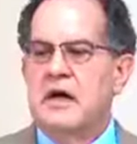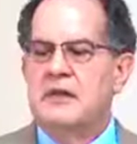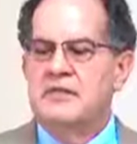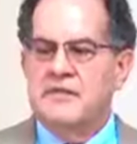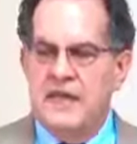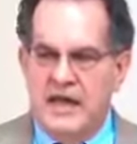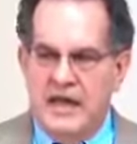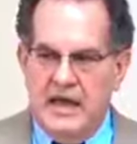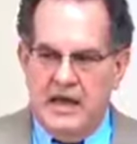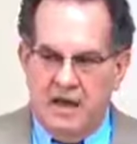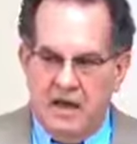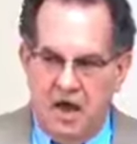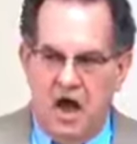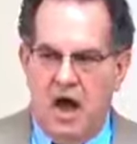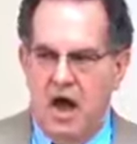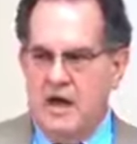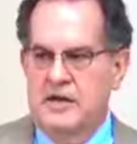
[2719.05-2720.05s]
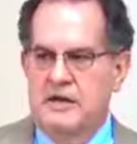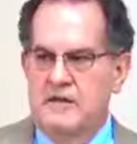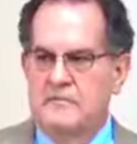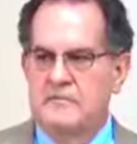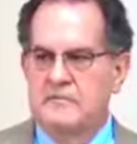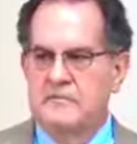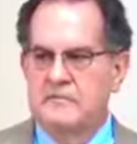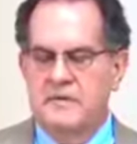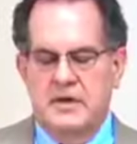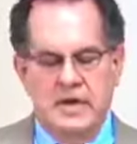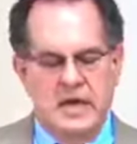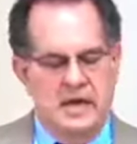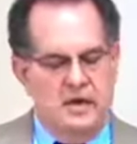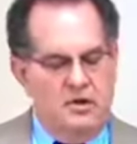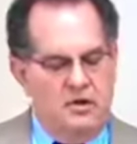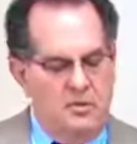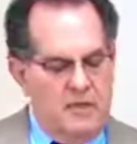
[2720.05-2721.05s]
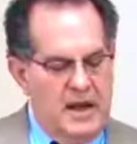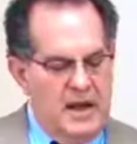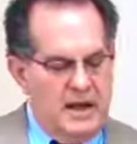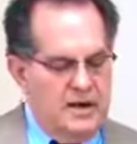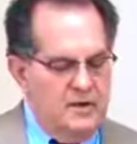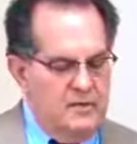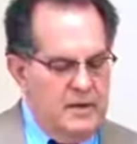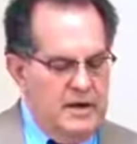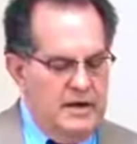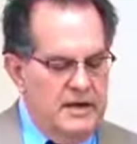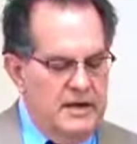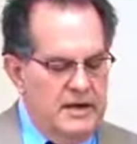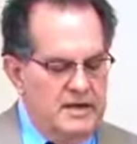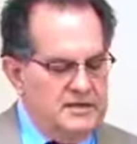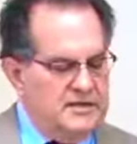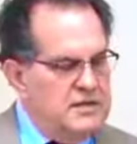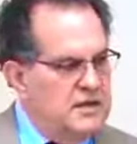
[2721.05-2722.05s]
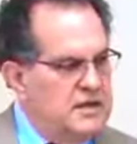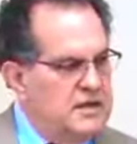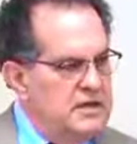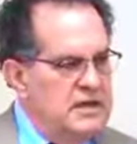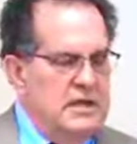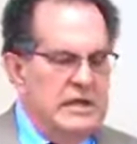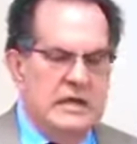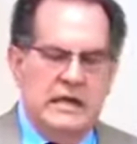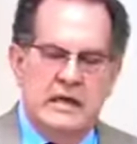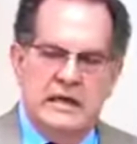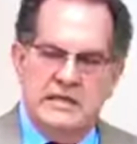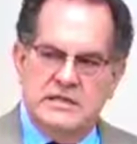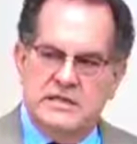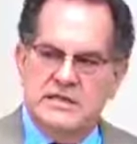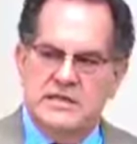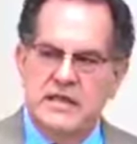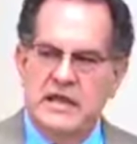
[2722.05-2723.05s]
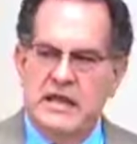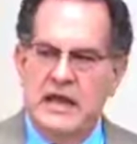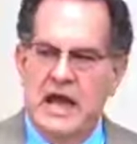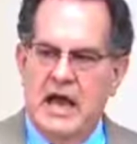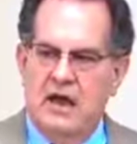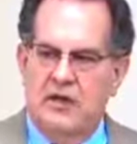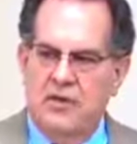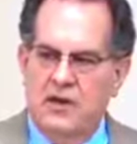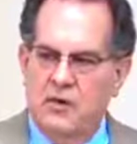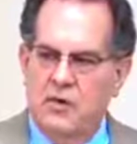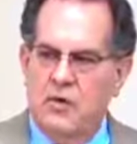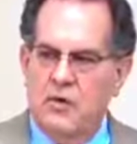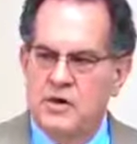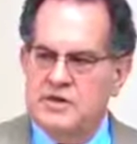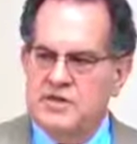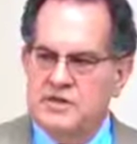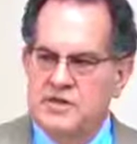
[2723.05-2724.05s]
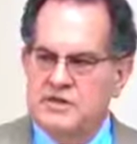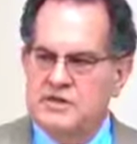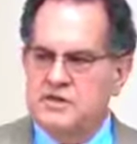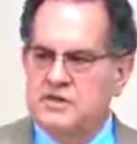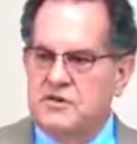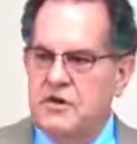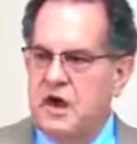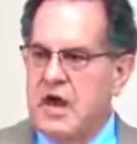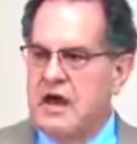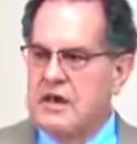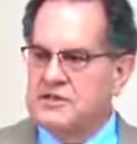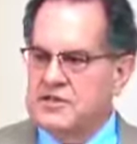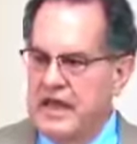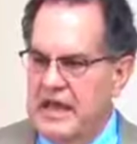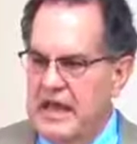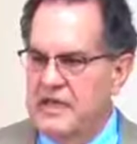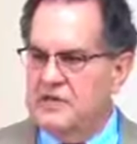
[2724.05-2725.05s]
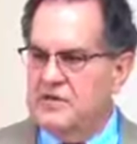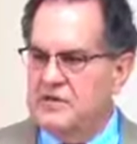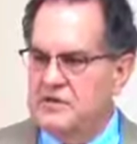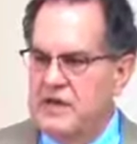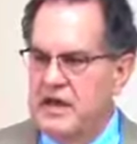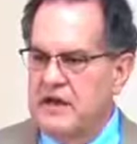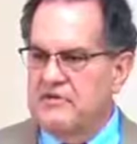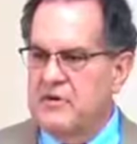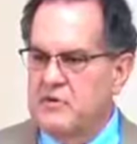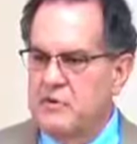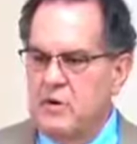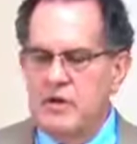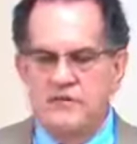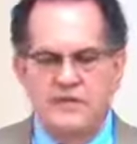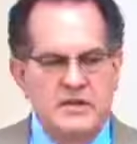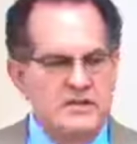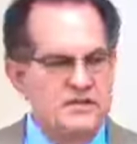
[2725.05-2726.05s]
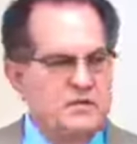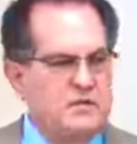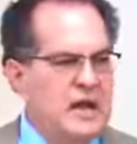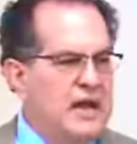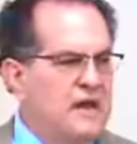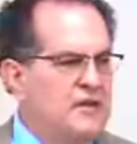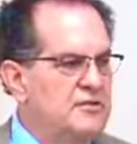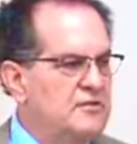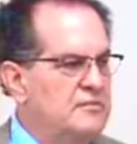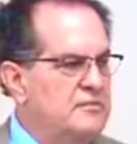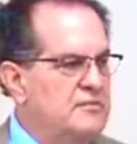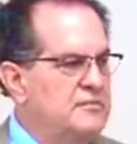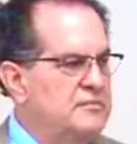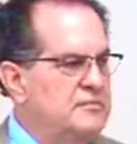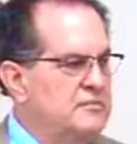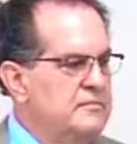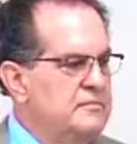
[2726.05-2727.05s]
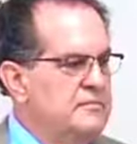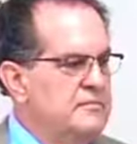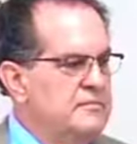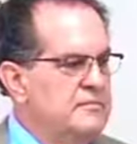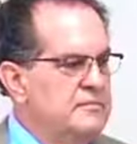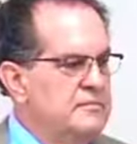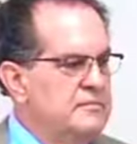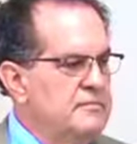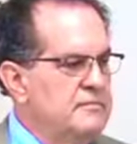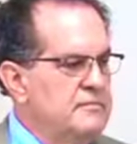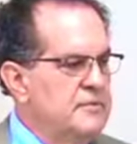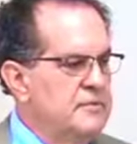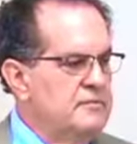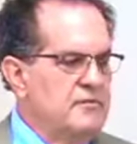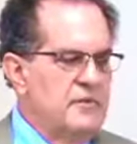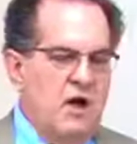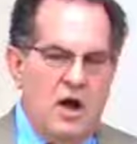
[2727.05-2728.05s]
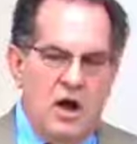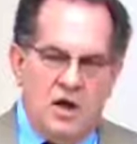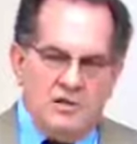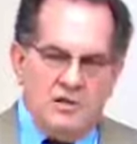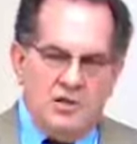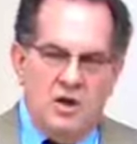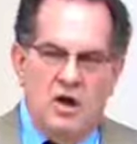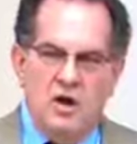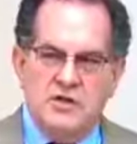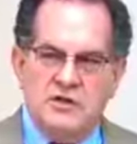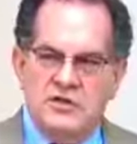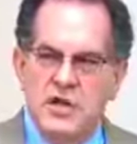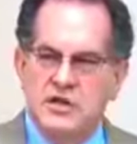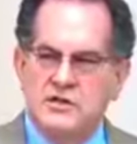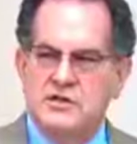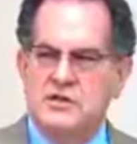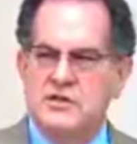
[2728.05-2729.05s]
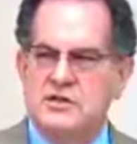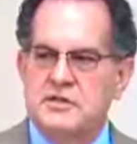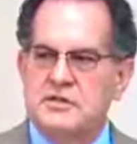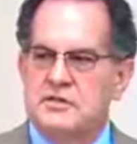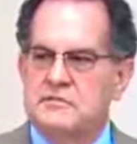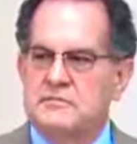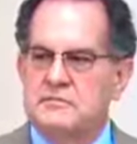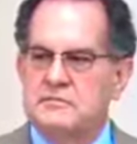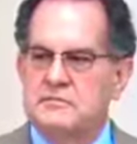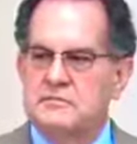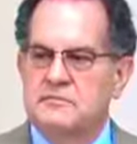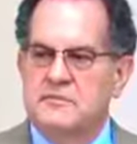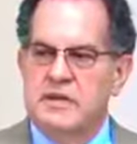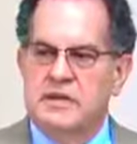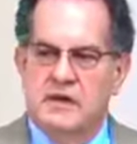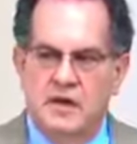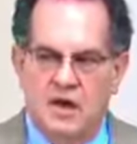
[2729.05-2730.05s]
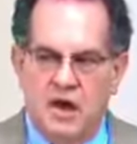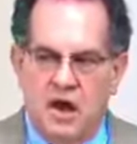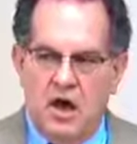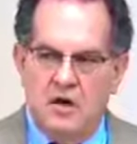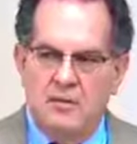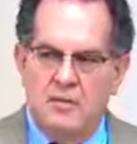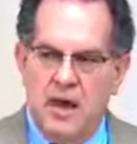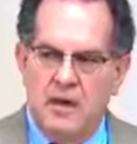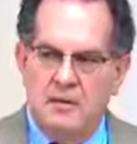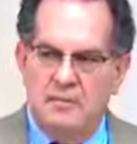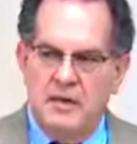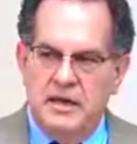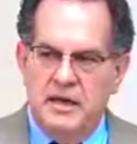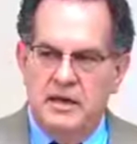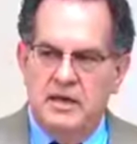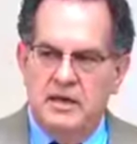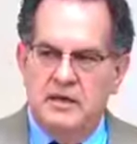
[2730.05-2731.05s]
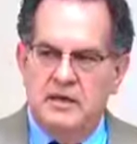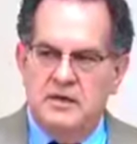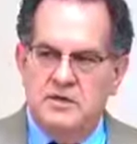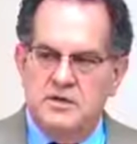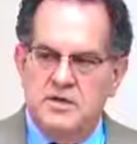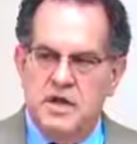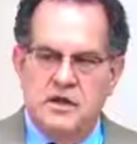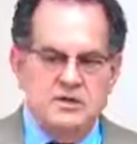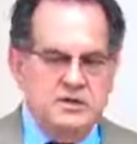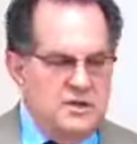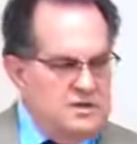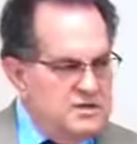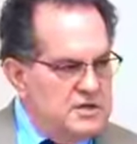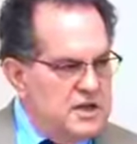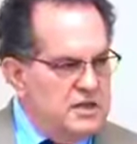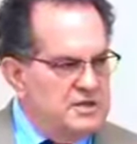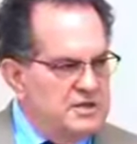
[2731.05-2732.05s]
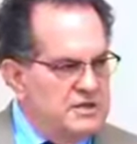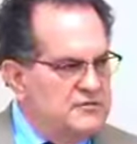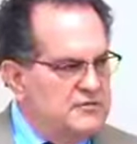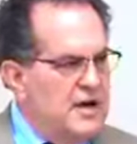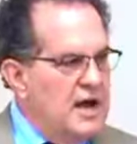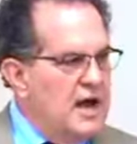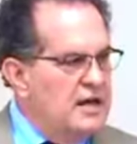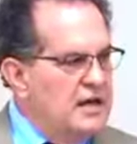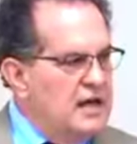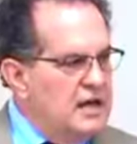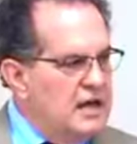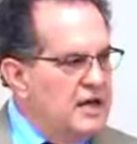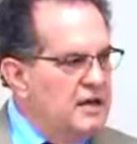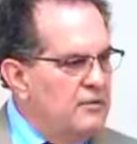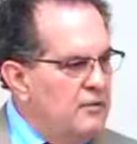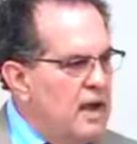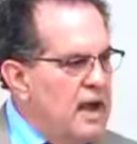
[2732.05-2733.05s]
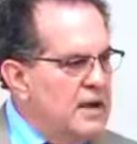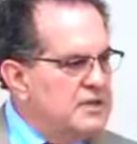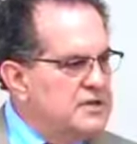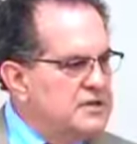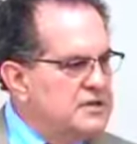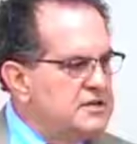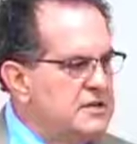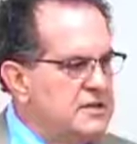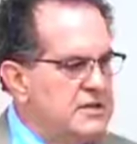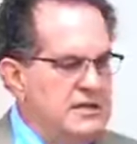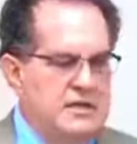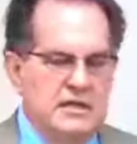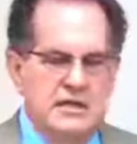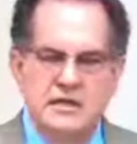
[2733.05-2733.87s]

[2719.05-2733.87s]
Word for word: I thank God. Again, go back and read this and see how the Lord Jesus Christ answered every one of these demands. God's law and justice, that God might be just and justified, declared righteous,